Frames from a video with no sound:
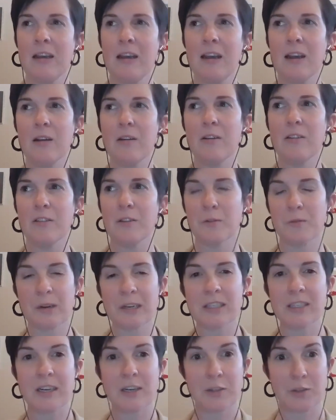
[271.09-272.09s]
And the
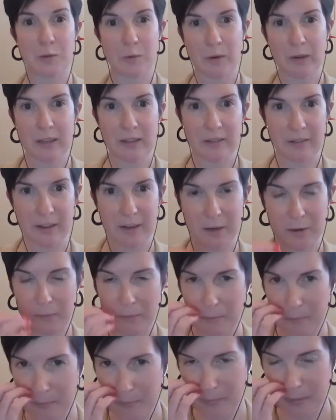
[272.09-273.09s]
reason I joined them,